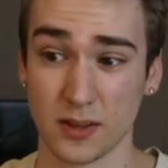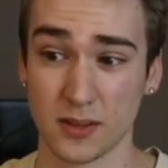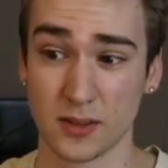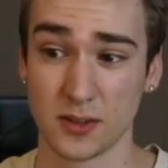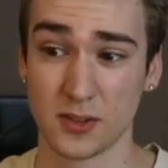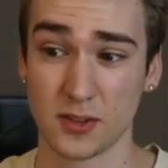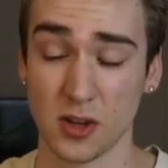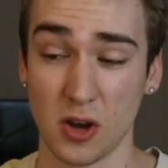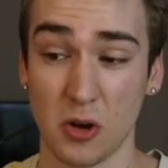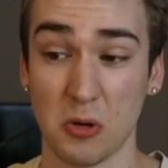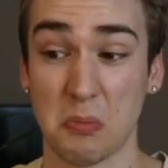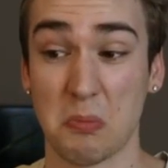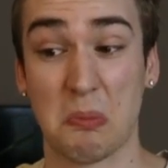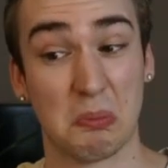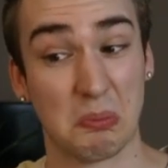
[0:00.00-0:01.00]
So
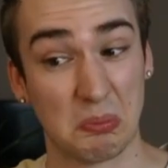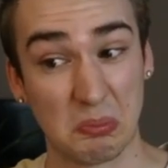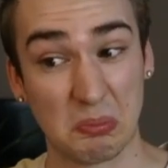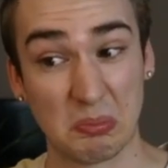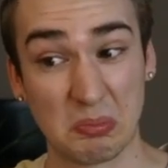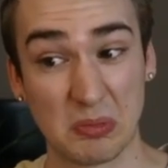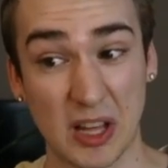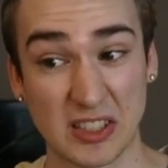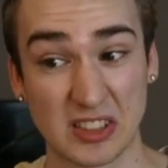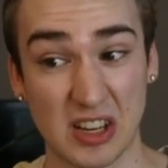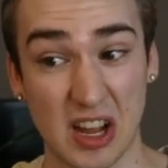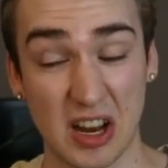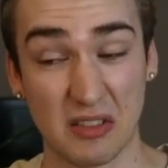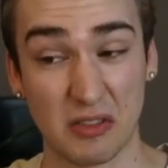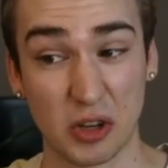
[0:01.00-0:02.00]
that's
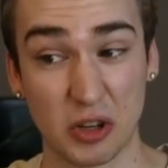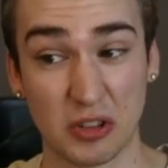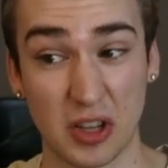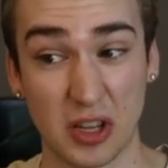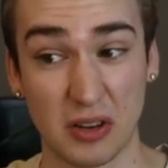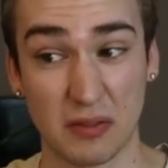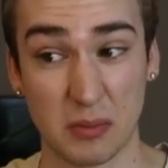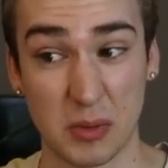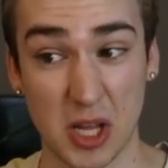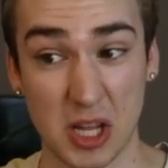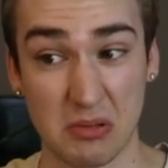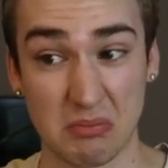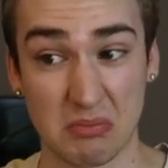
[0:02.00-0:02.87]
kind of a good thing for me.